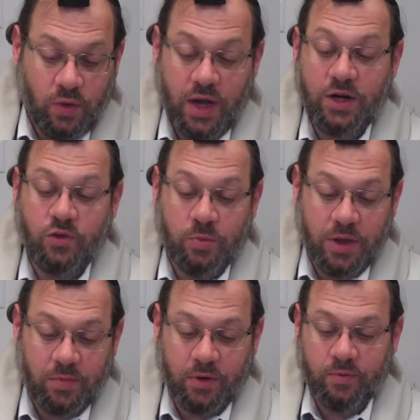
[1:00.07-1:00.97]
any two
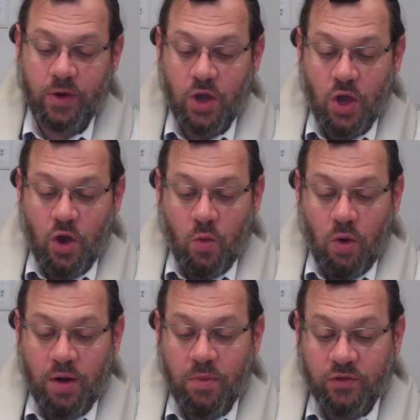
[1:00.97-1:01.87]
people.
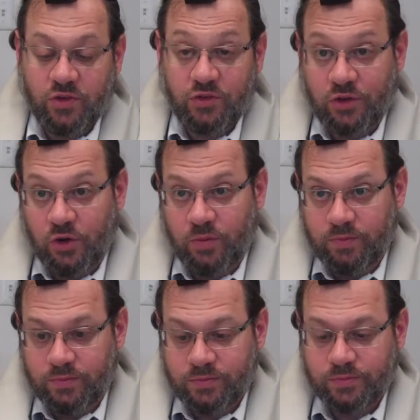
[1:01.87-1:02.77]
One must assume